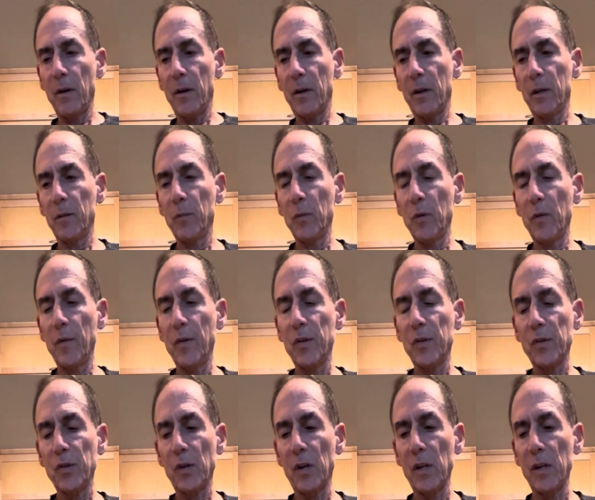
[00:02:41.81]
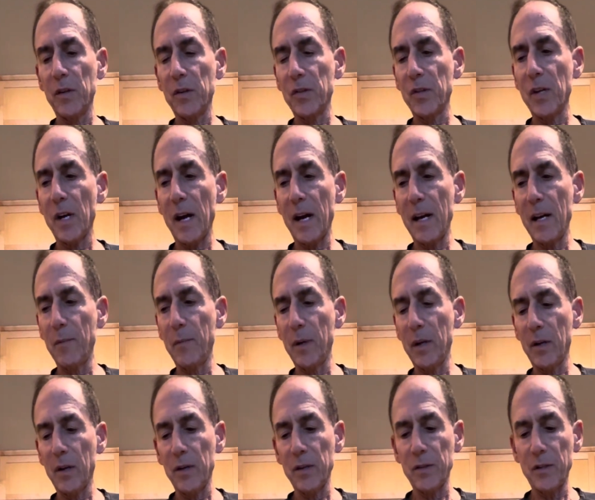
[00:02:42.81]
I'm going to move this all aside
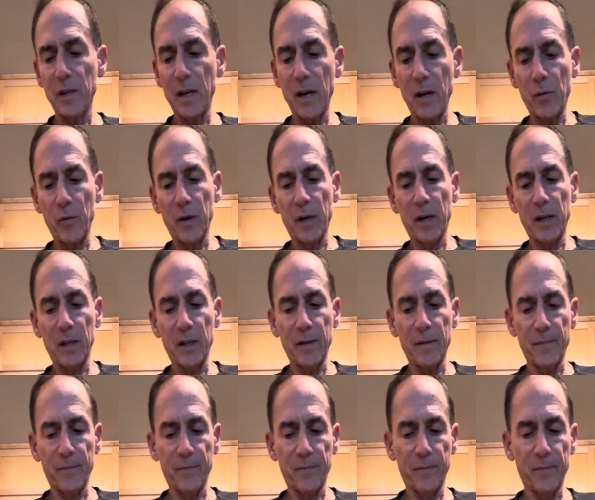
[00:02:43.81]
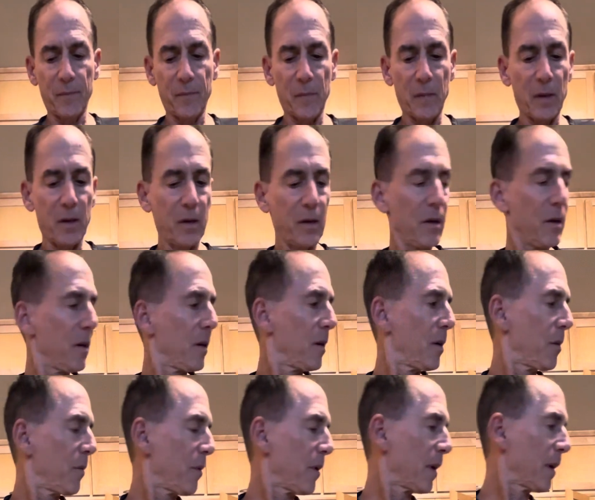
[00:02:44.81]
because now we're going
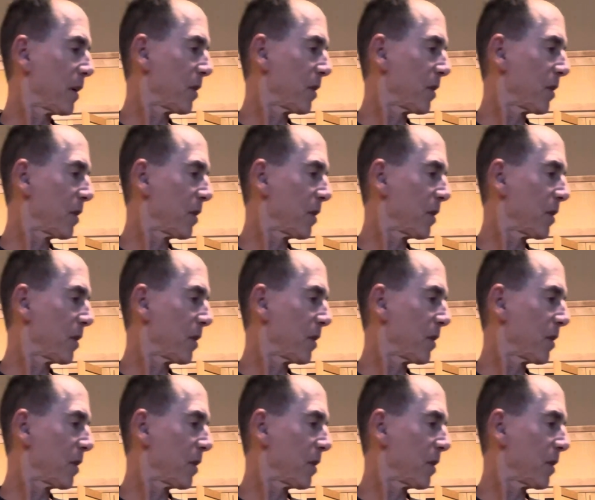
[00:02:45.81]
to